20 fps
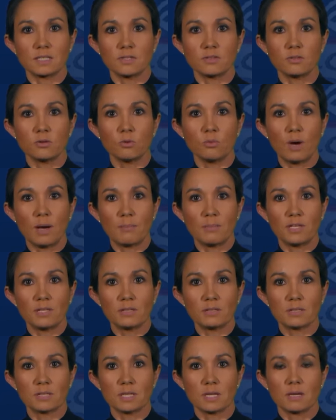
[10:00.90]
lethal
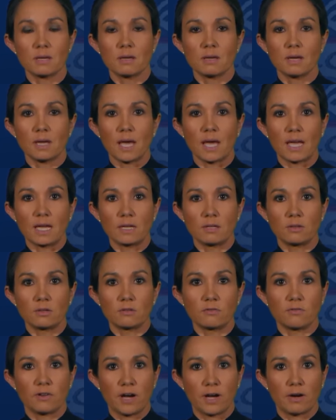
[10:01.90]
weapons and
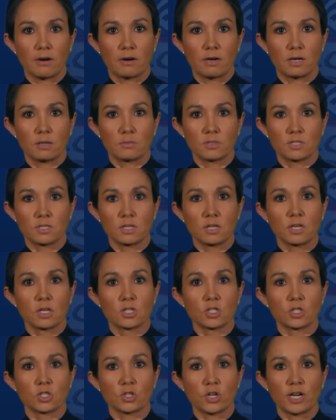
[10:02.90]
their firearms,
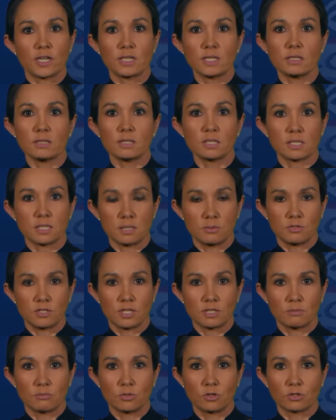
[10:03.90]
striking the
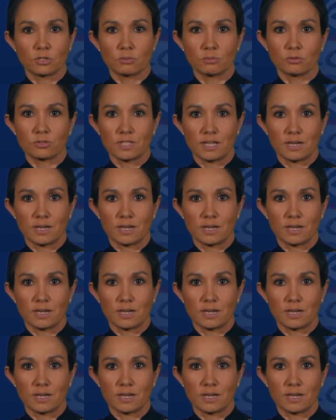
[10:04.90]
subject multiple